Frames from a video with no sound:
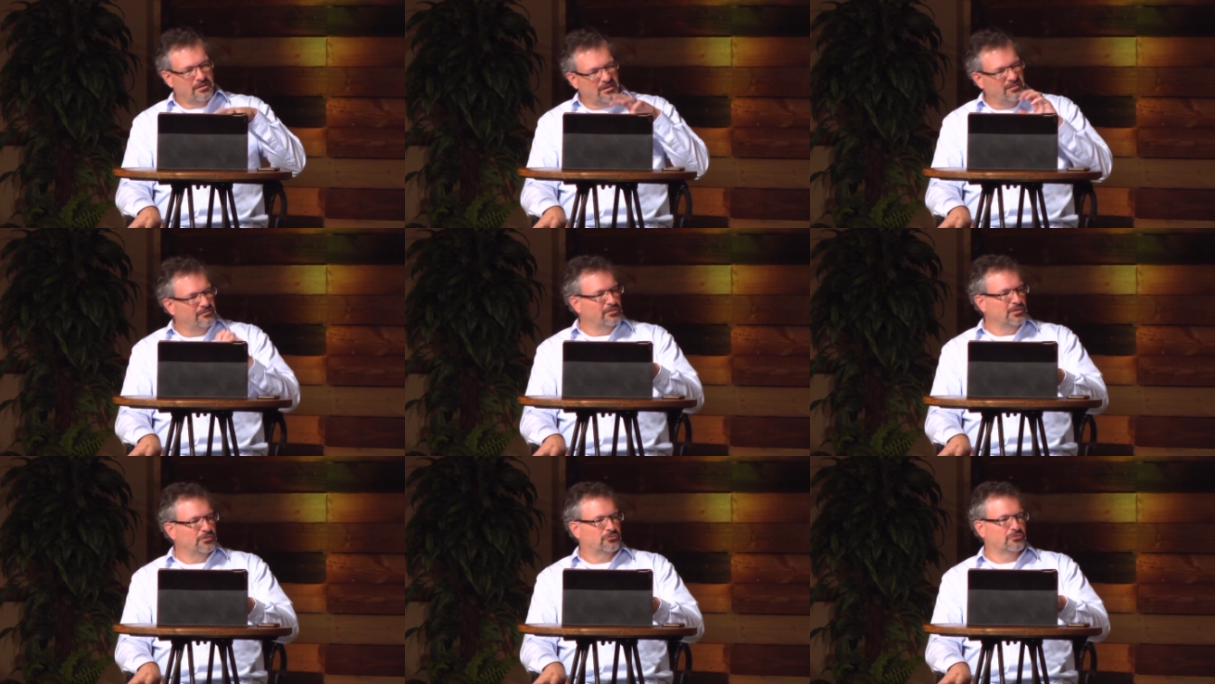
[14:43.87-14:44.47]
an
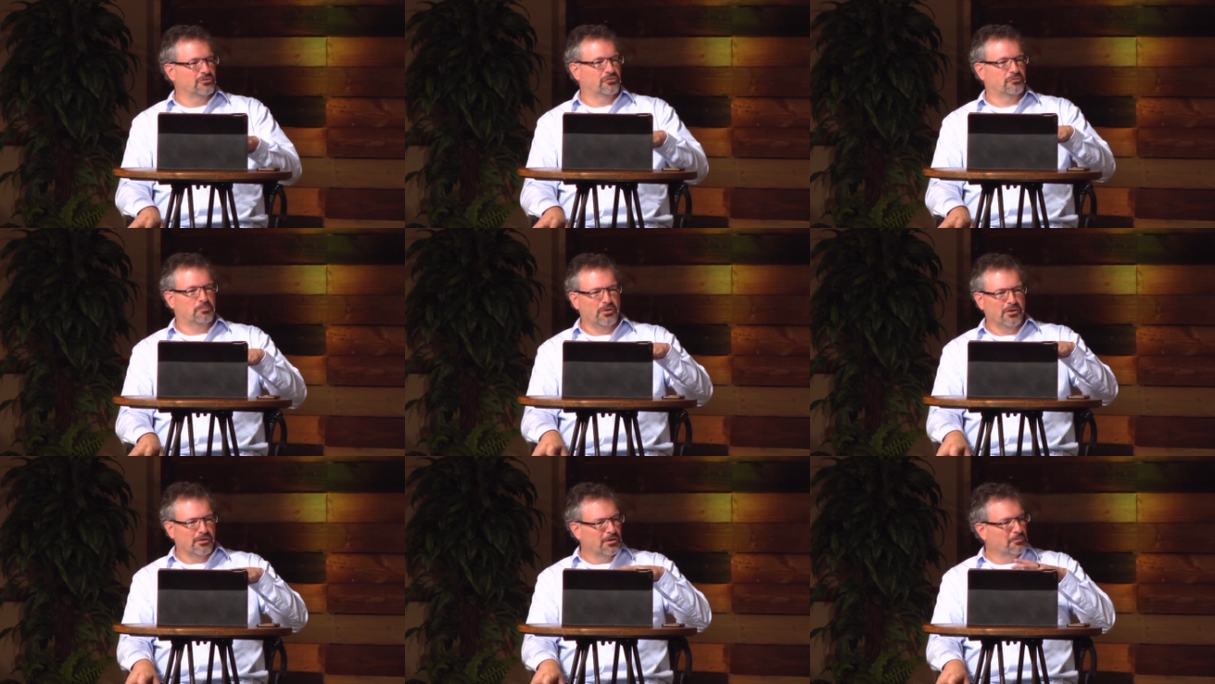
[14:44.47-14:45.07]
adventurous
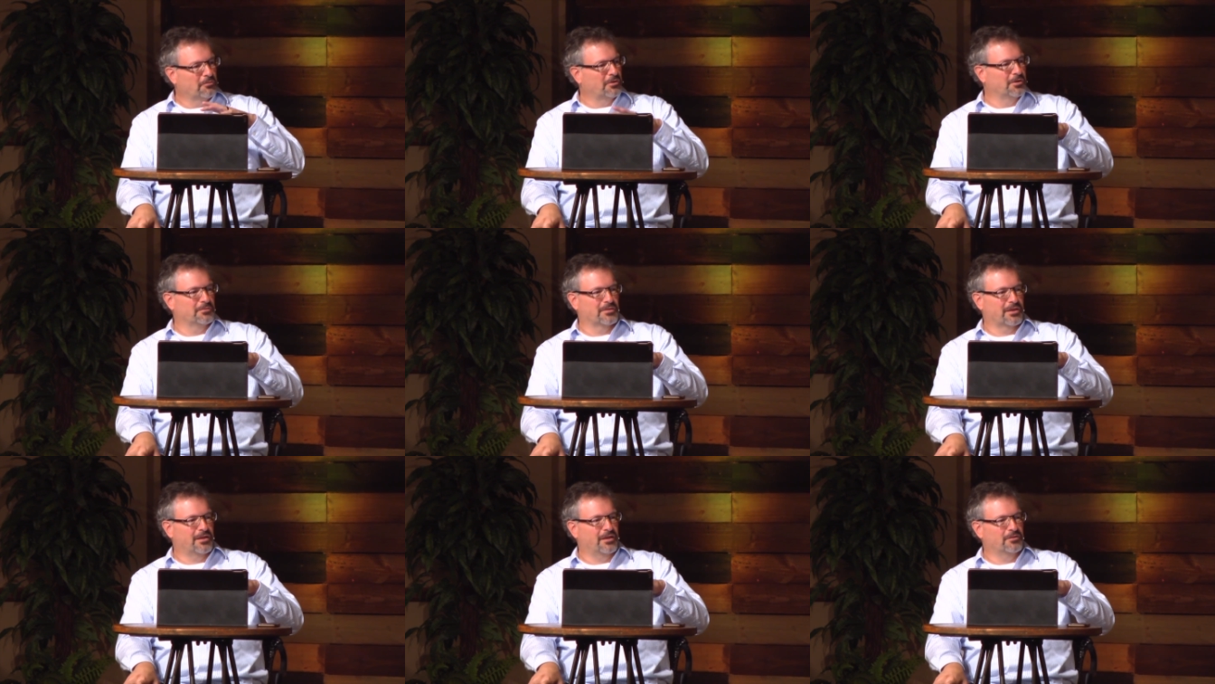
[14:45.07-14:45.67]
spirit, whatever
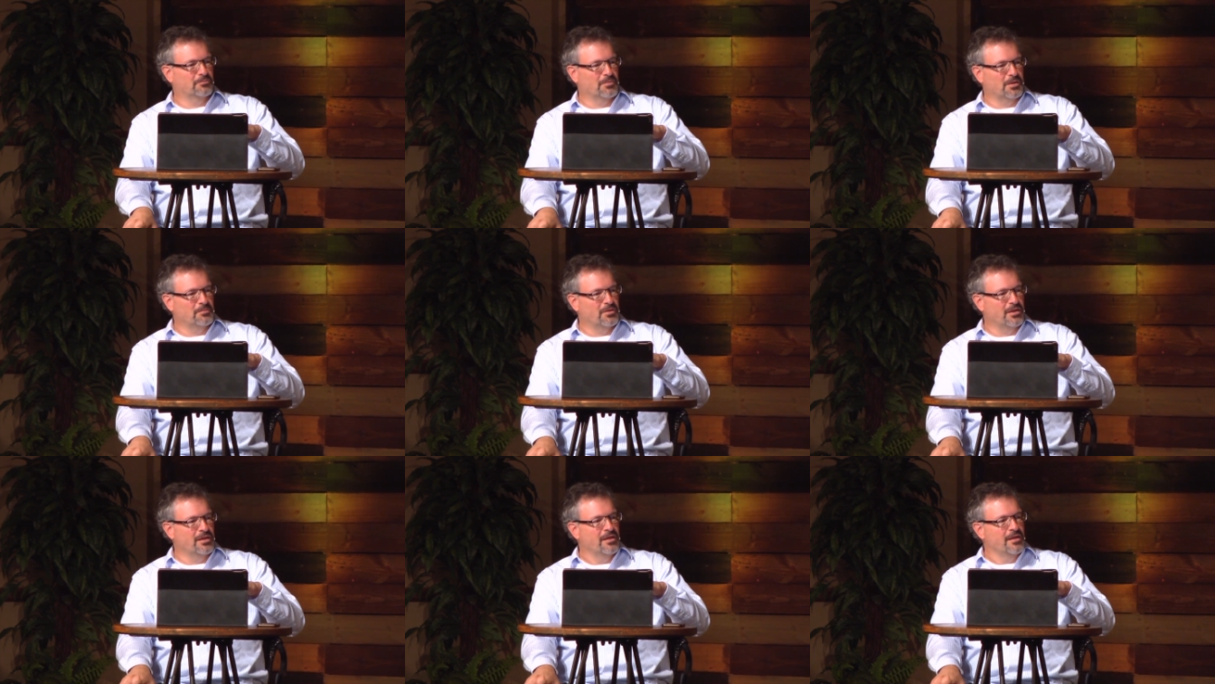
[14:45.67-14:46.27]
the case may
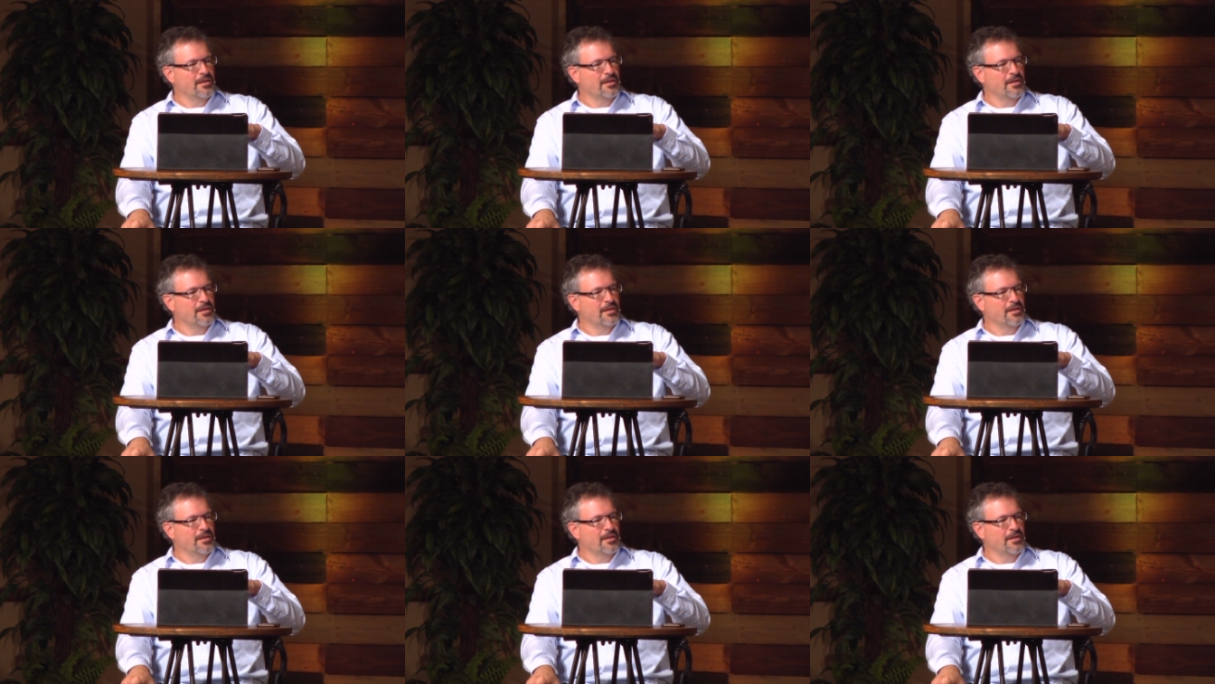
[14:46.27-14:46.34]
be,